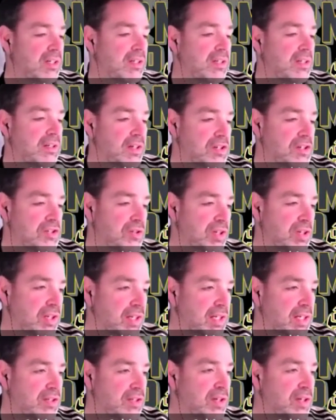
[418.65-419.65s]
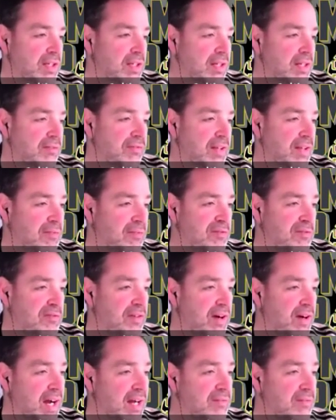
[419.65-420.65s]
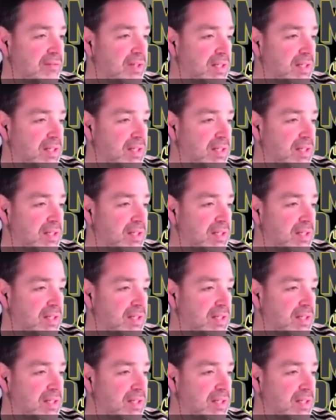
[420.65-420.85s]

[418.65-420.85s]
because you can get flat for 5.